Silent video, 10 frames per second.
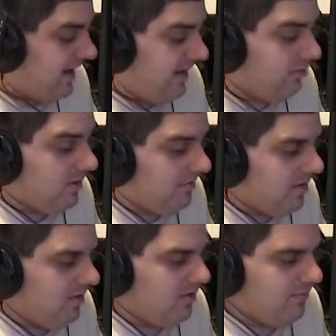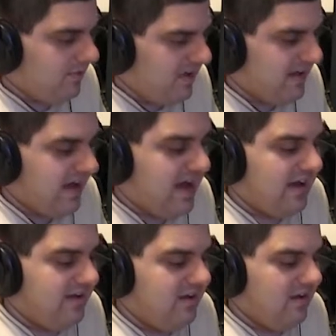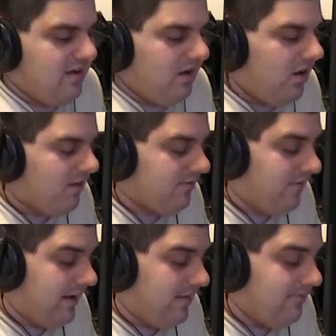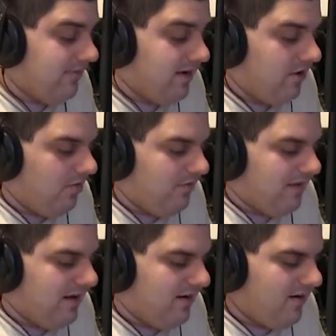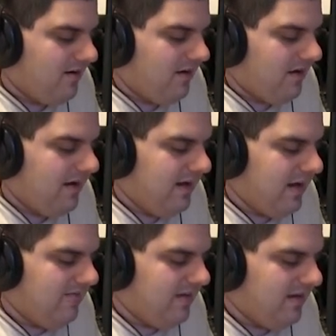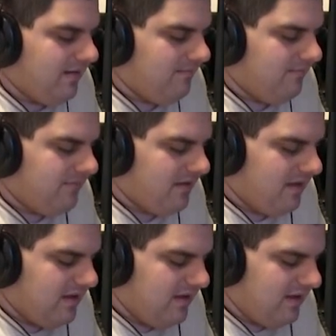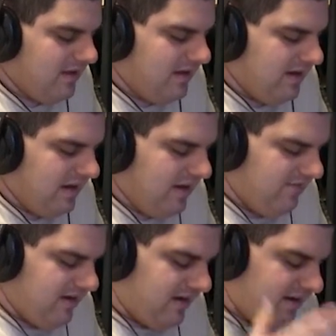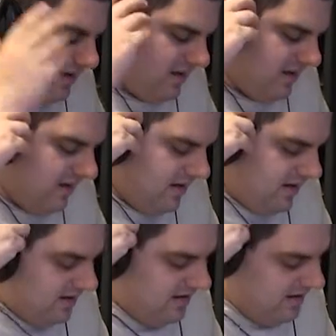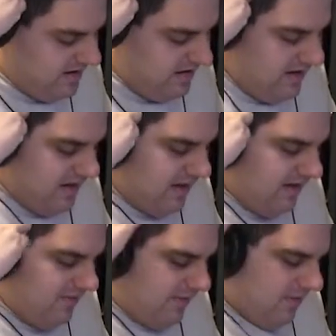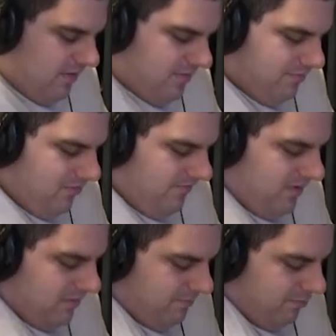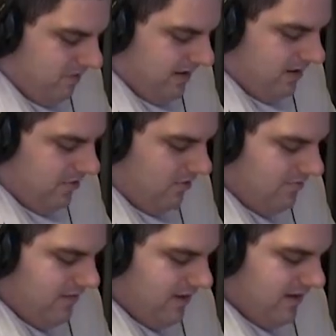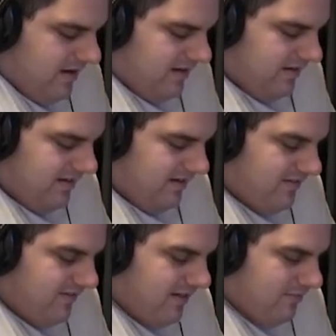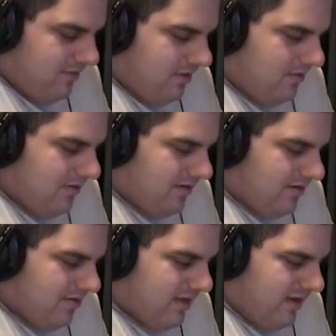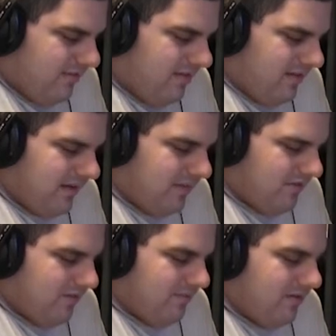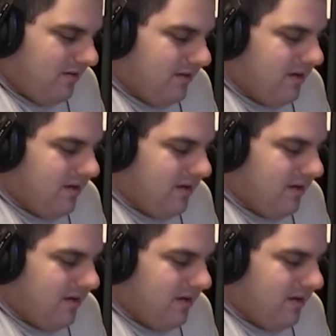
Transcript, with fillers: like Antoinette Miller, Sabrina Cotton, all transferring over there, and even um, and even gotta remember West Bloomfield's player who was very good, and then she transferred over there to Southfield Lathrop.